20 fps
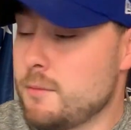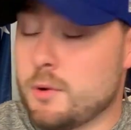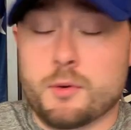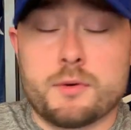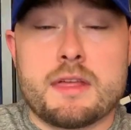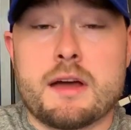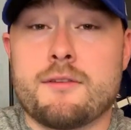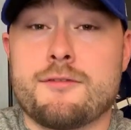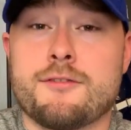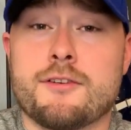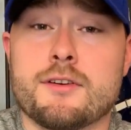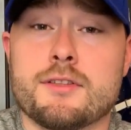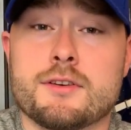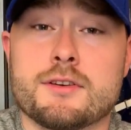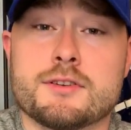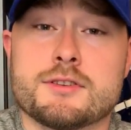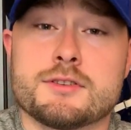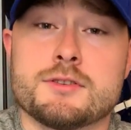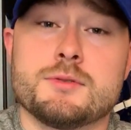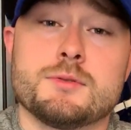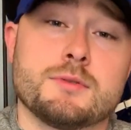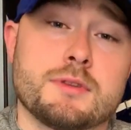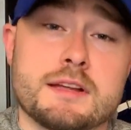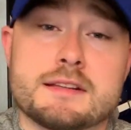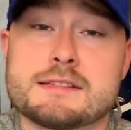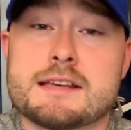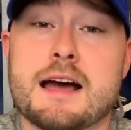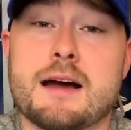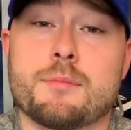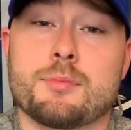But without further ado,
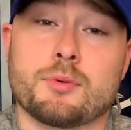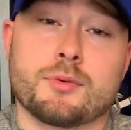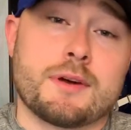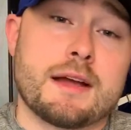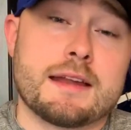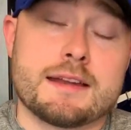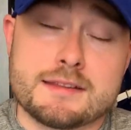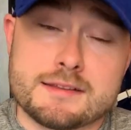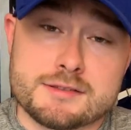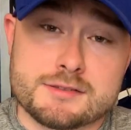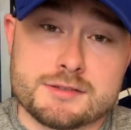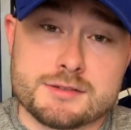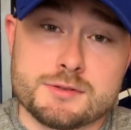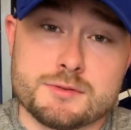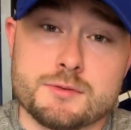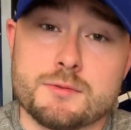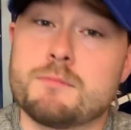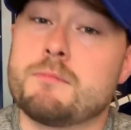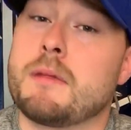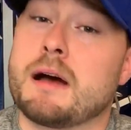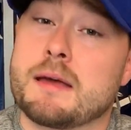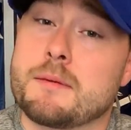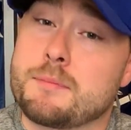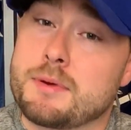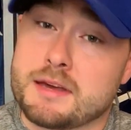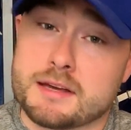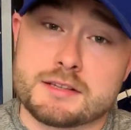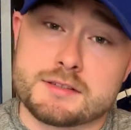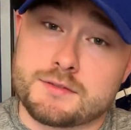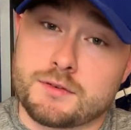let's hop right into my
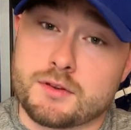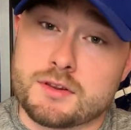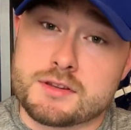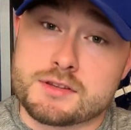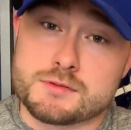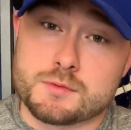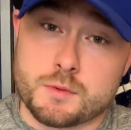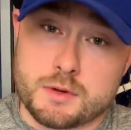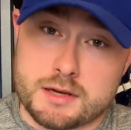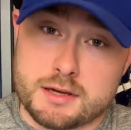picks for this